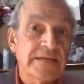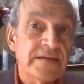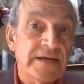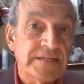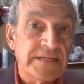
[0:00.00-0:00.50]
in
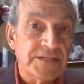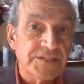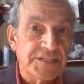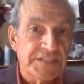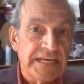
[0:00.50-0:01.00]

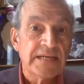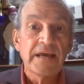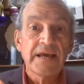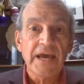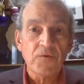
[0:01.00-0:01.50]
1916.
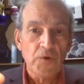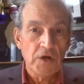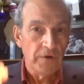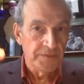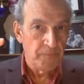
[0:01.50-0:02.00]
And we
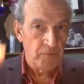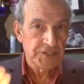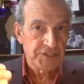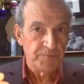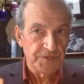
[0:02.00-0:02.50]
are on the
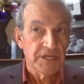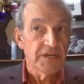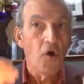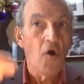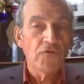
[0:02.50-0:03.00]
precipice
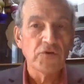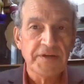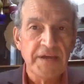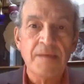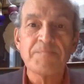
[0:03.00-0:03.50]

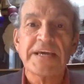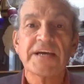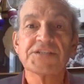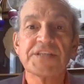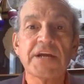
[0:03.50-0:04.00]
overlooking them
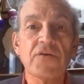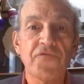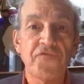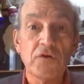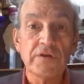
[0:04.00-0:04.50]
because they are
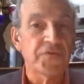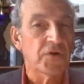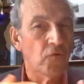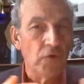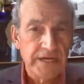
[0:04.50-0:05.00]
full of the
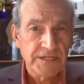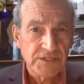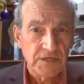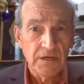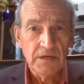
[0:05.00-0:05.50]

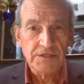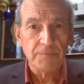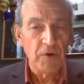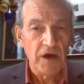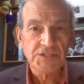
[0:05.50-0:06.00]
greatest
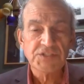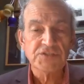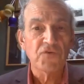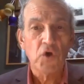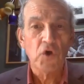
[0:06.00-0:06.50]
deposits
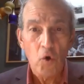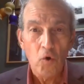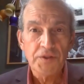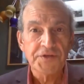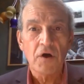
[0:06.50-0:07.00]
of
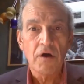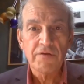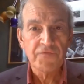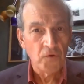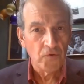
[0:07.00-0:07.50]
coal in all
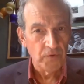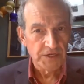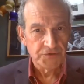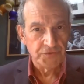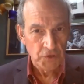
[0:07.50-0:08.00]
of
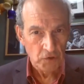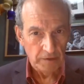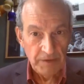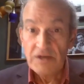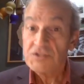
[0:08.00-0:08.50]
Northwestern Europe.
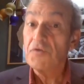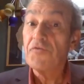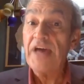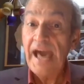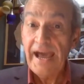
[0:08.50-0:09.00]
So
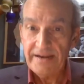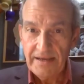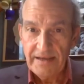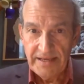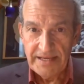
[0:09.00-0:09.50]
that
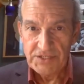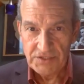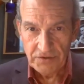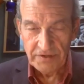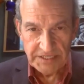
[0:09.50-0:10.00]
is
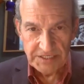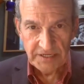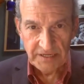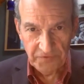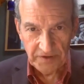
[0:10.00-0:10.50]
certainly
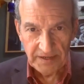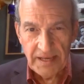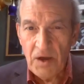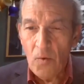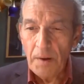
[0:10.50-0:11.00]
significant.
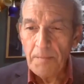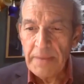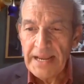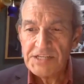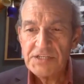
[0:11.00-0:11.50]
What
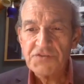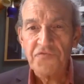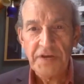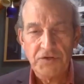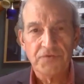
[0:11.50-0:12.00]
makes this
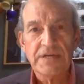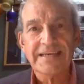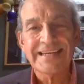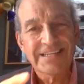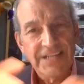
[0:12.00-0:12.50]
victory, in
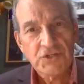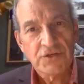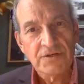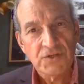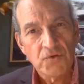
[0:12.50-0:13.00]

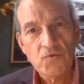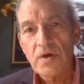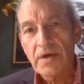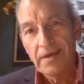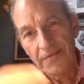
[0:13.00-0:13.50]
addition to
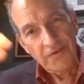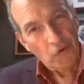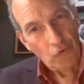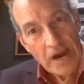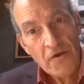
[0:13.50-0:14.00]
the
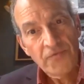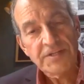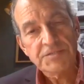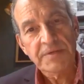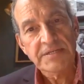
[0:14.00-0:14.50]
ground
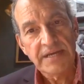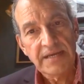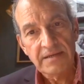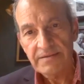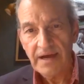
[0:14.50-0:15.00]
that's been
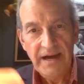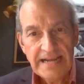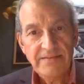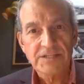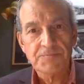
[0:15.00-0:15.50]
taken, the
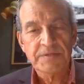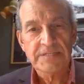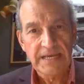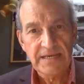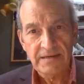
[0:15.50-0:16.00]
height that's been
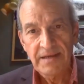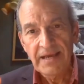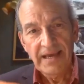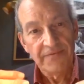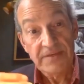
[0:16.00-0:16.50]
taken,
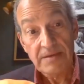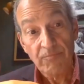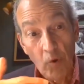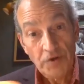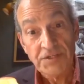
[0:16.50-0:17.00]
and the
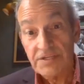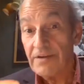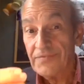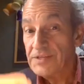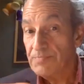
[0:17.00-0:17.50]
importance
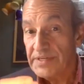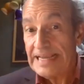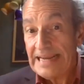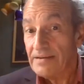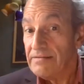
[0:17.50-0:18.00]
of this
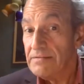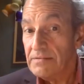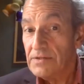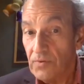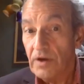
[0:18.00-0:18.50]
date, the
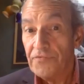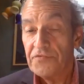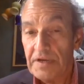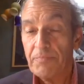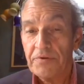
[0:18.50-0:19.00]
12th
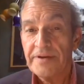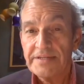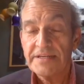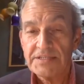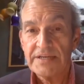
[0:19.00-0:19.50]
of April,
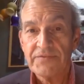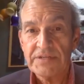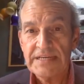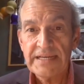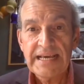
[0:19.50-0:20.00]

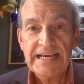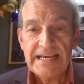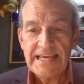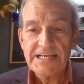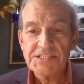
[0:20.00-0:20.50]
1917,
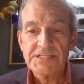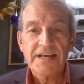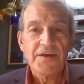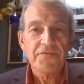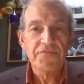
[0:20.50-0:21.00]
is
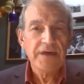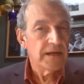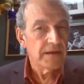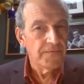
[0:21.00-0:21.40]
that